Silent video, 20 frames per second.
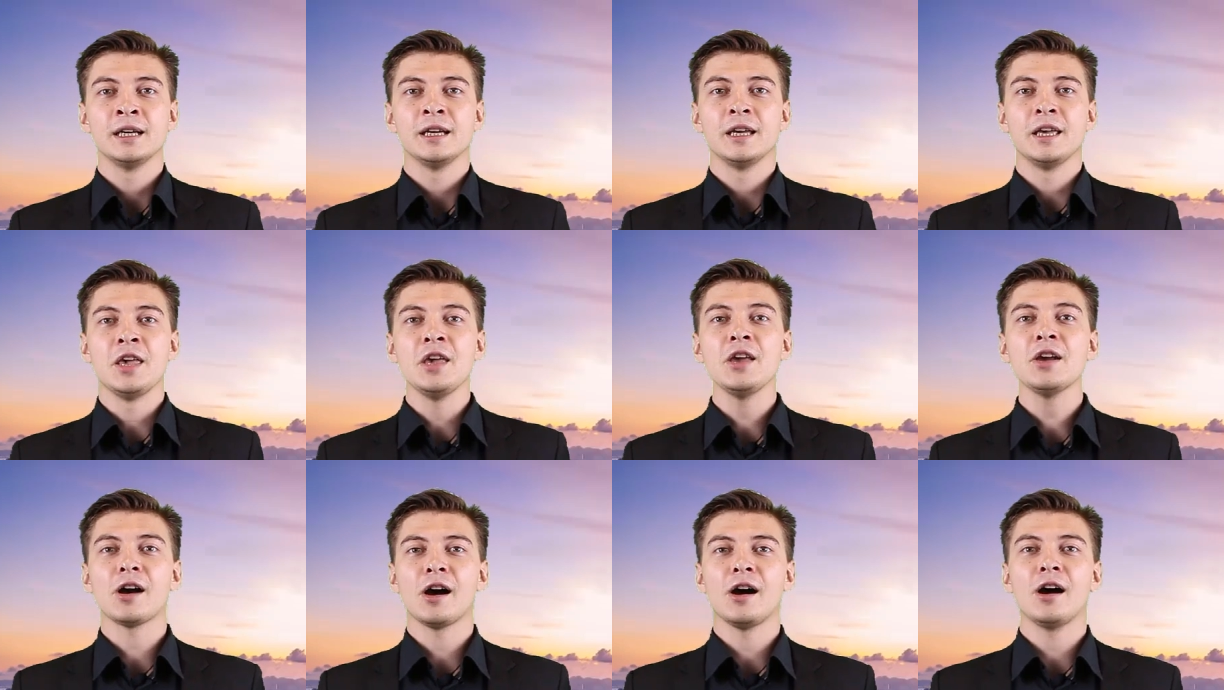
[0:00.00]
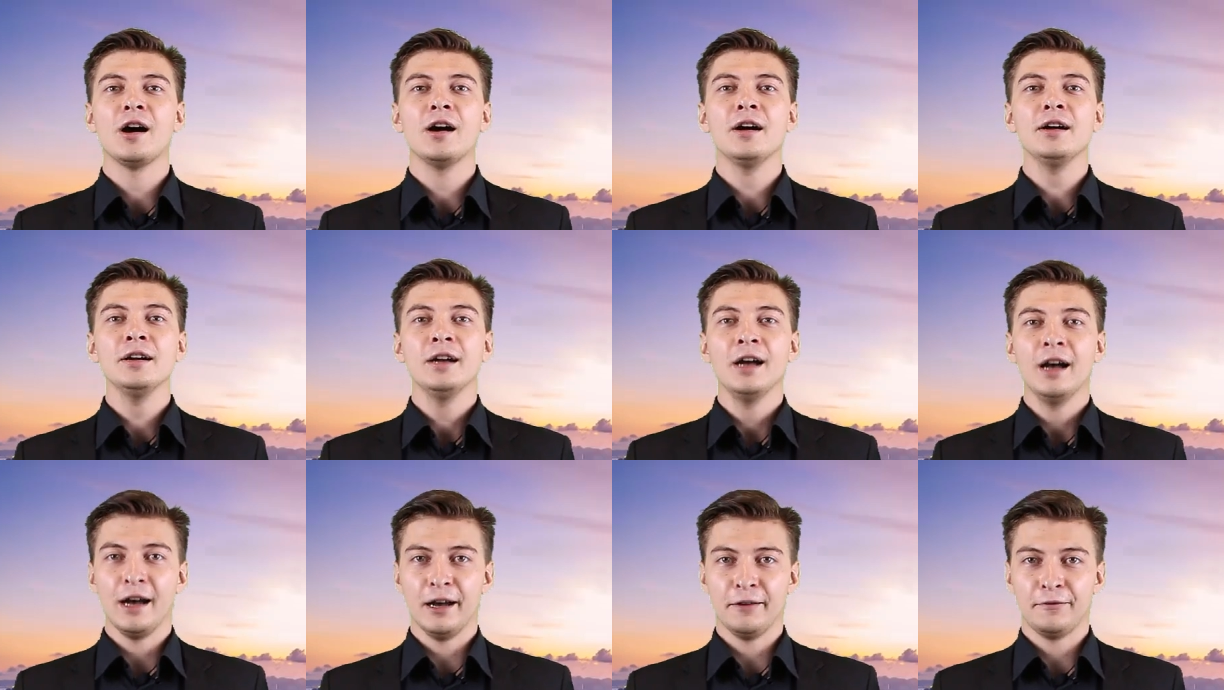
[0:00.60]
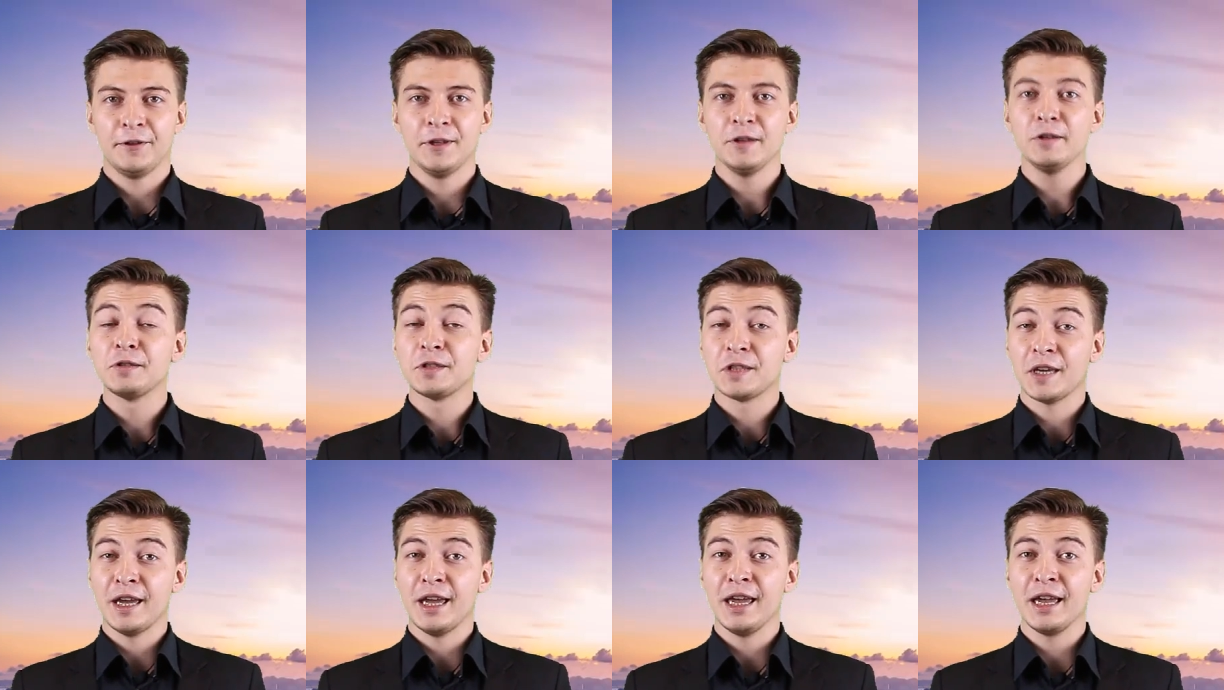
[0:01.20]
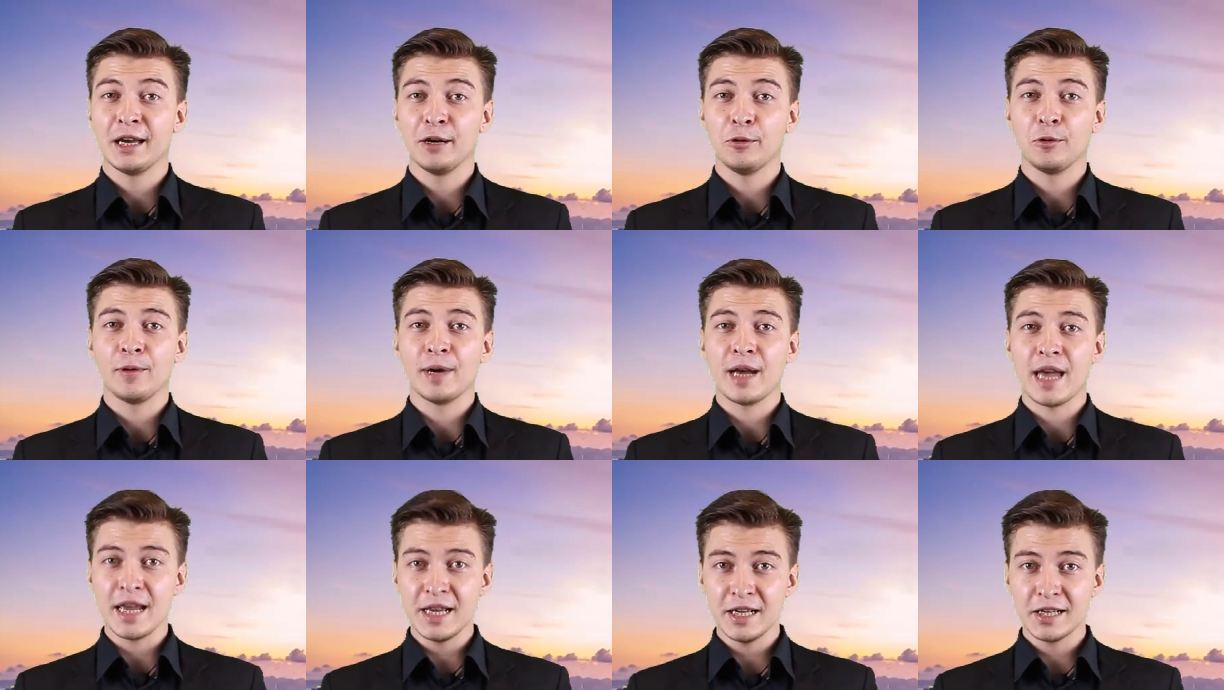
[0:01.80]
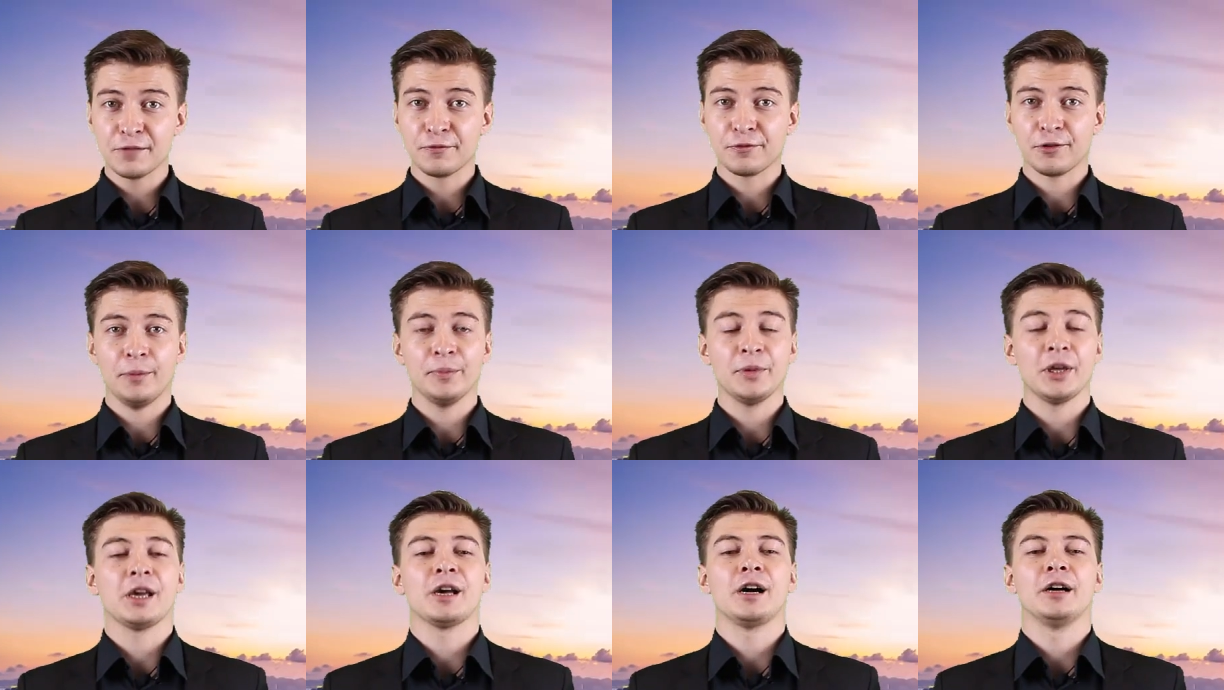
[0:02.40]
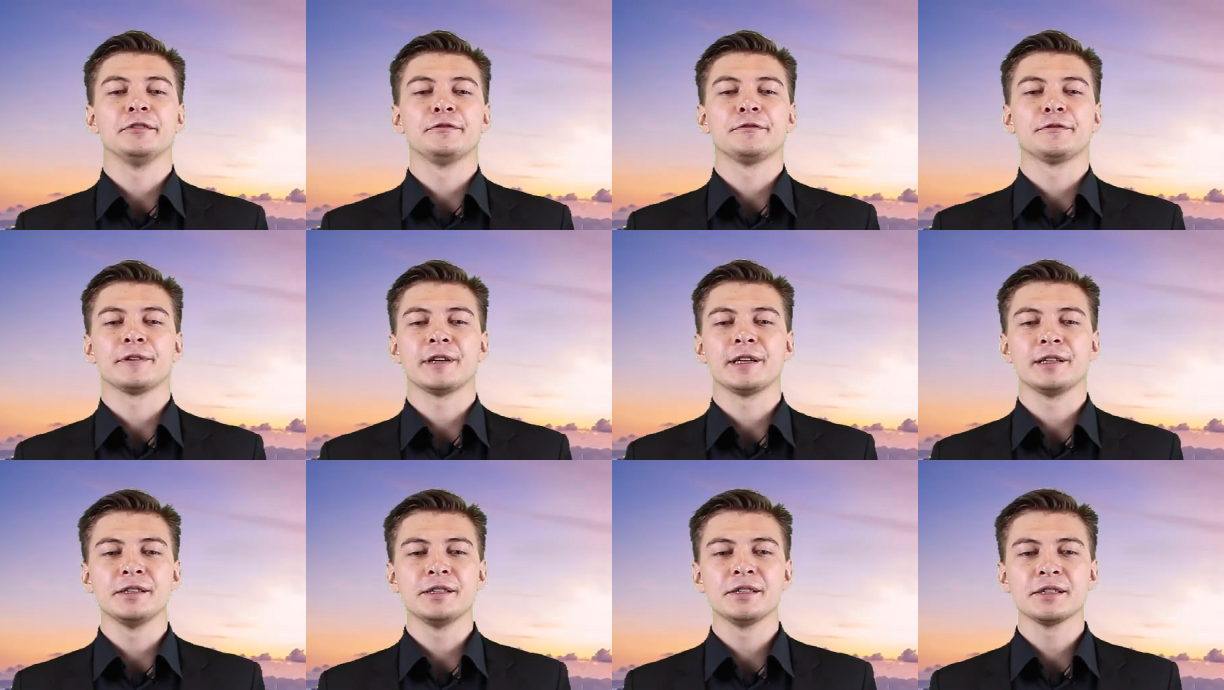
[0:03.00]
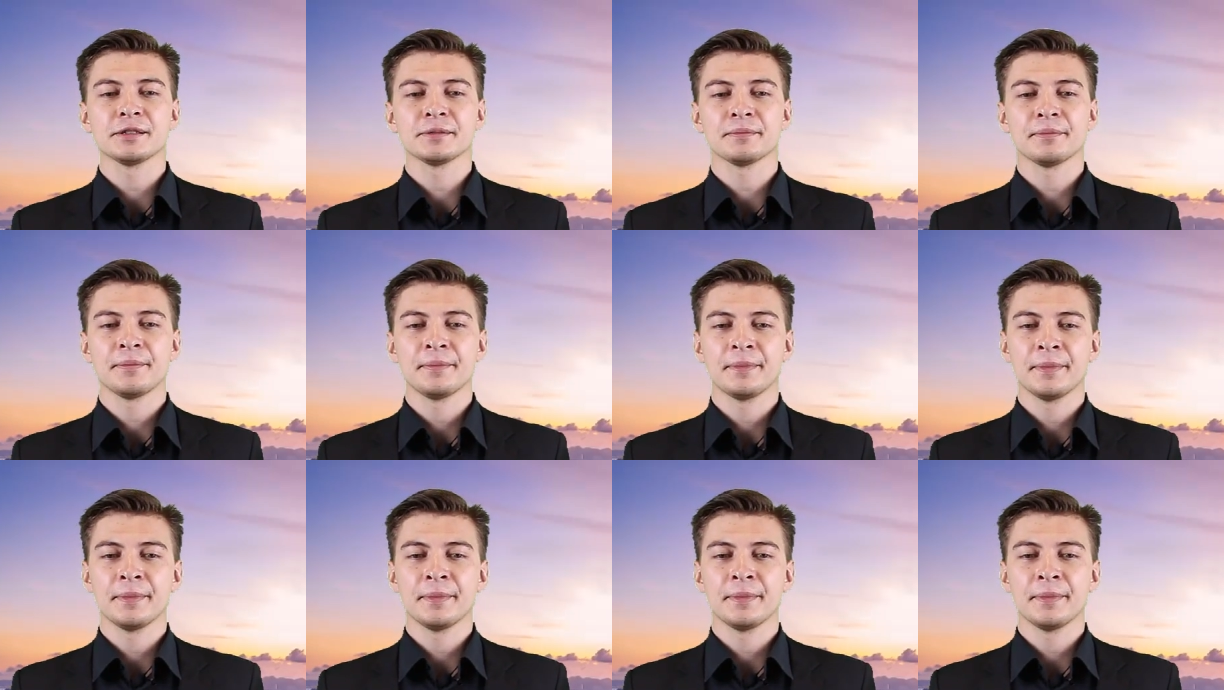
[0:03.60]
Here are a few takeaways from the conference.